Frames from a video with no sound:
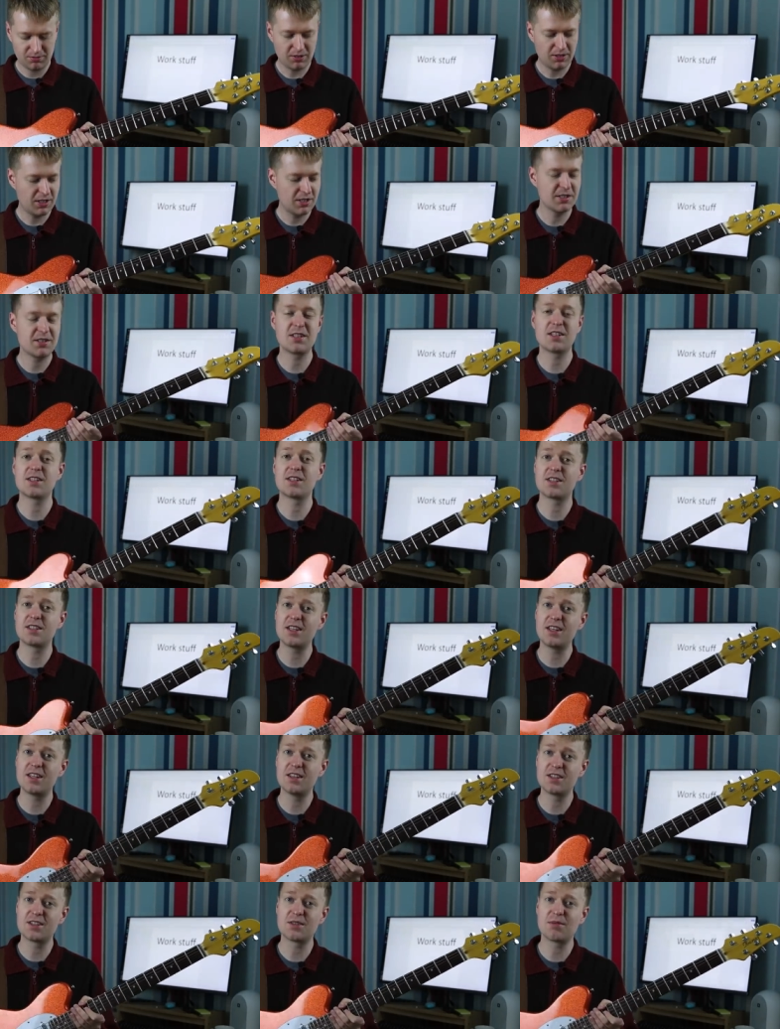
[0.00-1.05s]
well, because you can
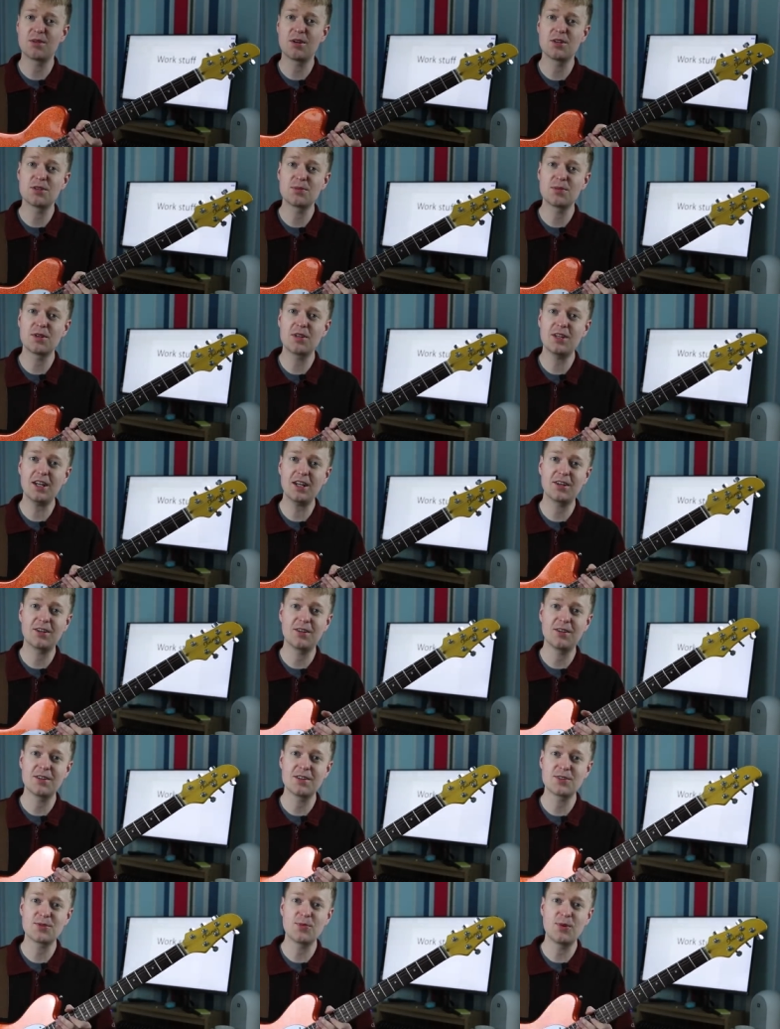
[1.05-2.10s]
see there's a rosewood neck
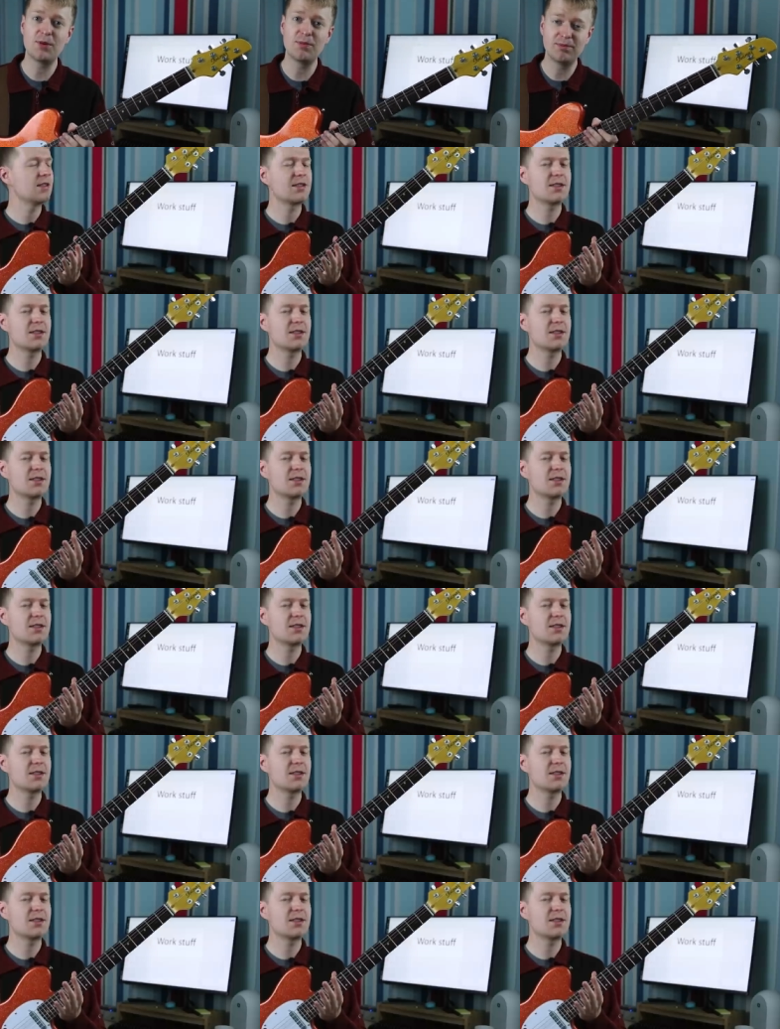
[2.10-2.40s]
on this one.